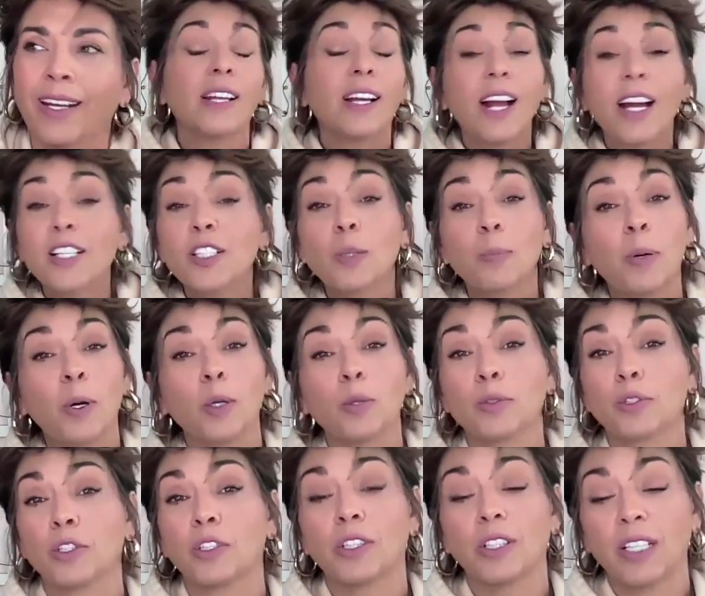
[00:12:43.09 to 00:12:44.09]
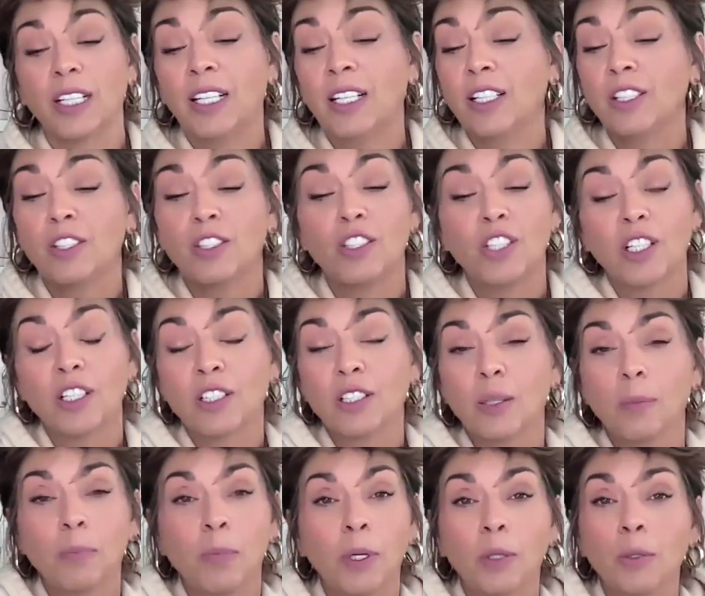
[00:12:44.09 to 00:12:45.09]
The guy's a poser. He is just
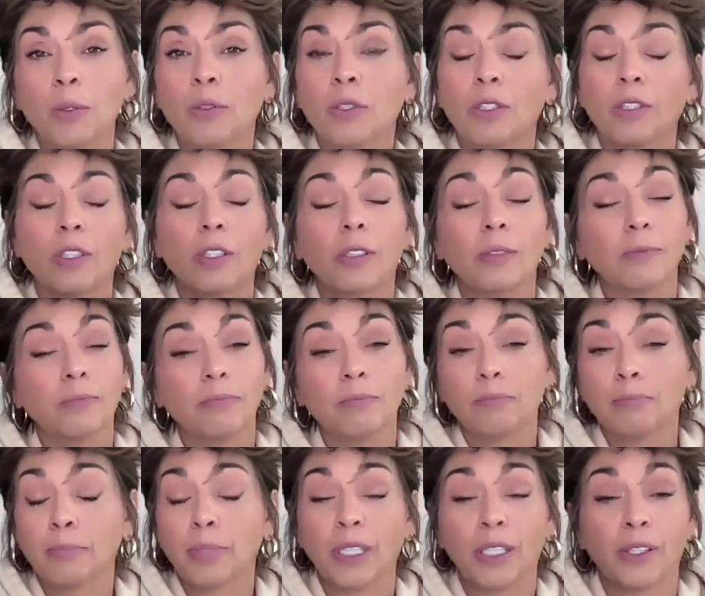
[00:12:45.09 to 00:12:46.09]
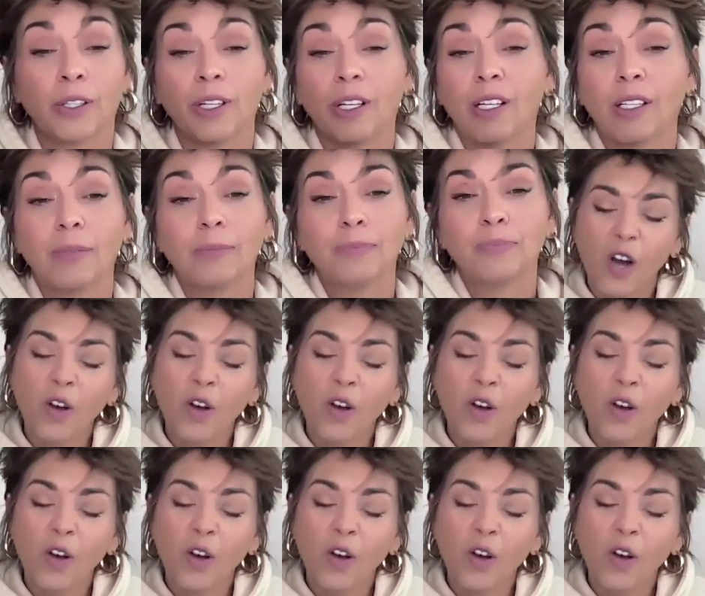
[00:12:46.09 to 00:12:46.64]
a poser, period.